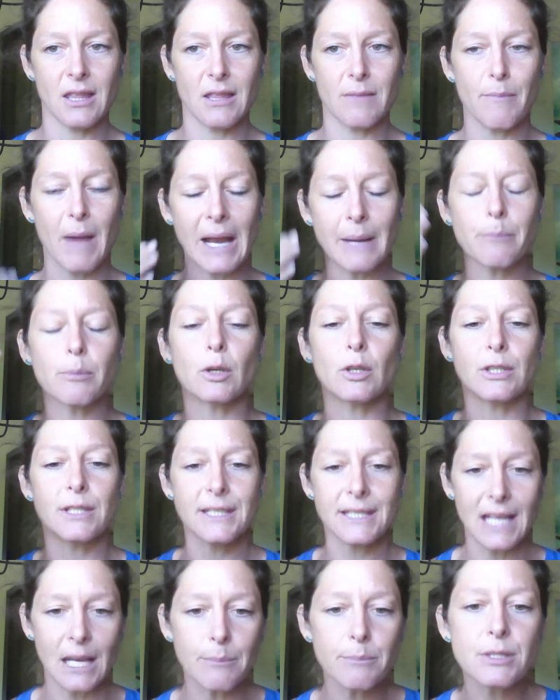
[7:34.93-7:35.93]
my
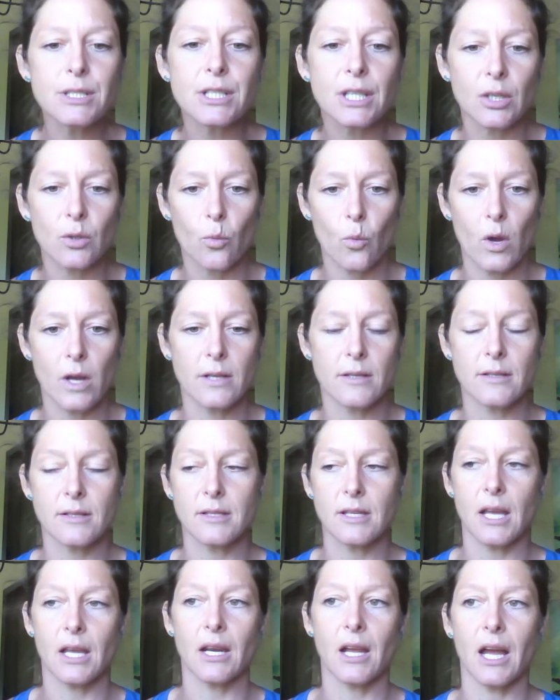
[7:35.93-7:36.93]
perception was
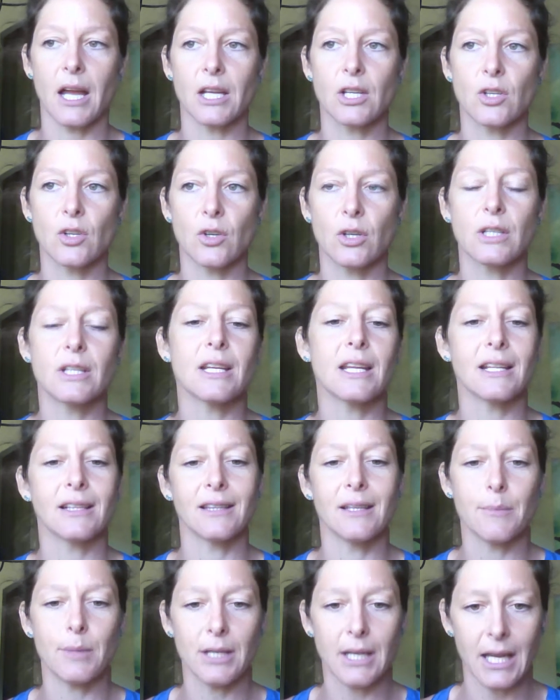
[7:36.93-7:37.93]
that I couldn't
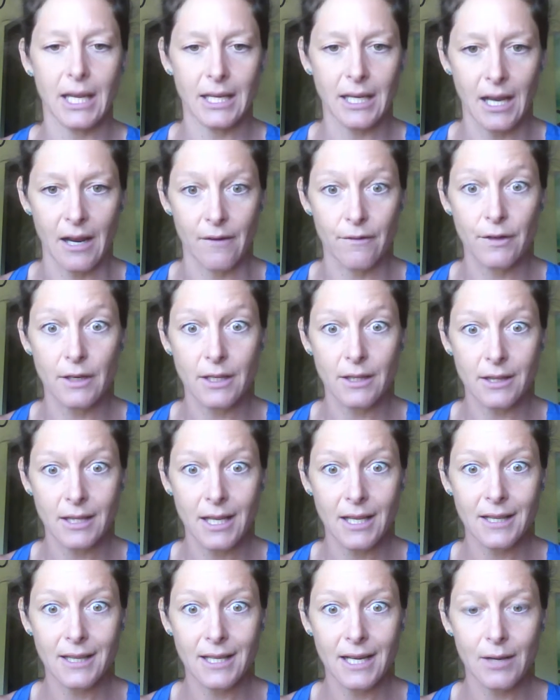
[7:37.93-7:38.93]
eliminate
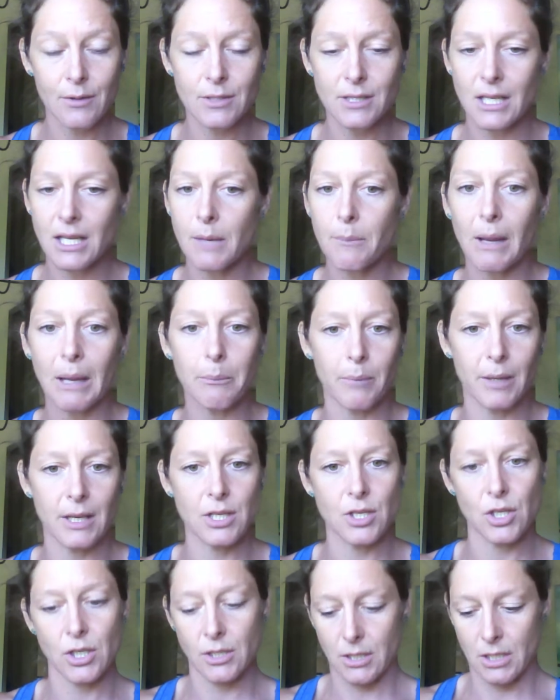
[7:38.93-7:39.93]
everything that I was eating. My
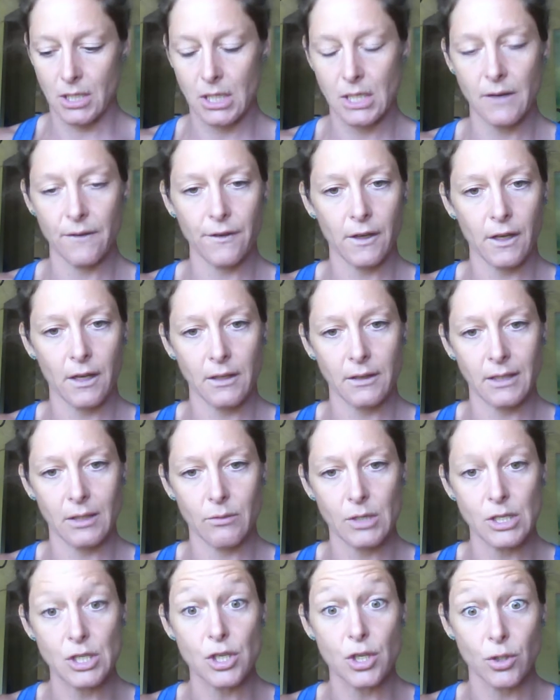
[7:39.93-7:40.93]
binges significantly
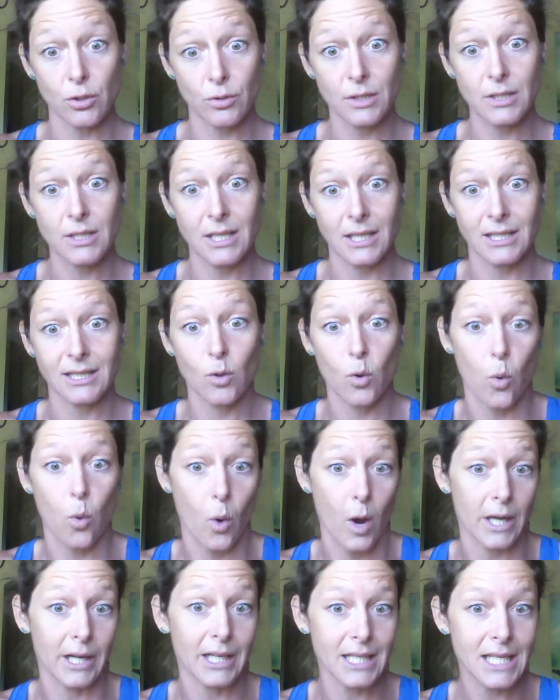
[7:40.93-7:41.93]
reduced in
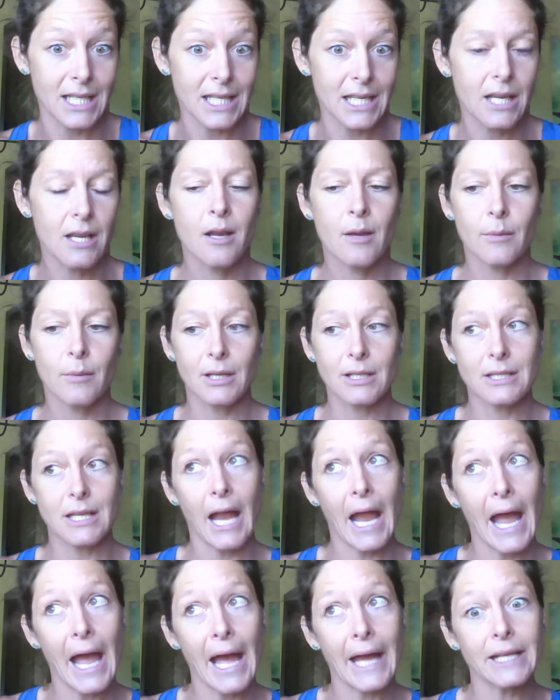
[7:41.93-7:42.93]
quantity because I
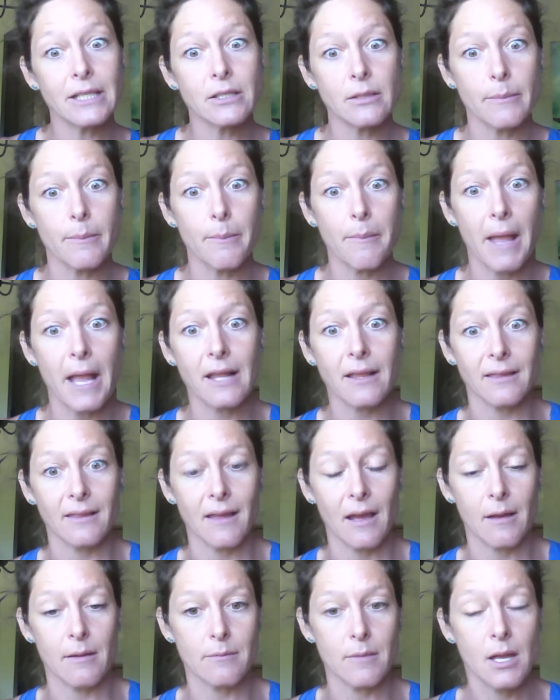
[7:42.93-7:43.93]
had to make
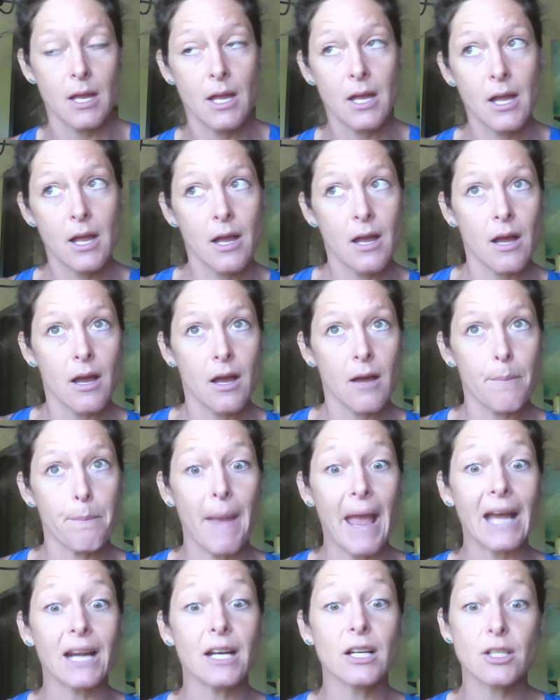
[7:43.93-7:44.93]
them
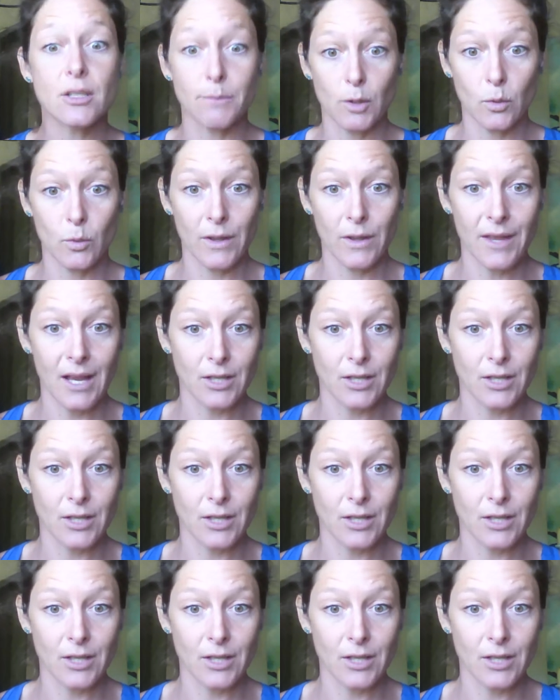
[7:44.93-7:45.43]
manageable with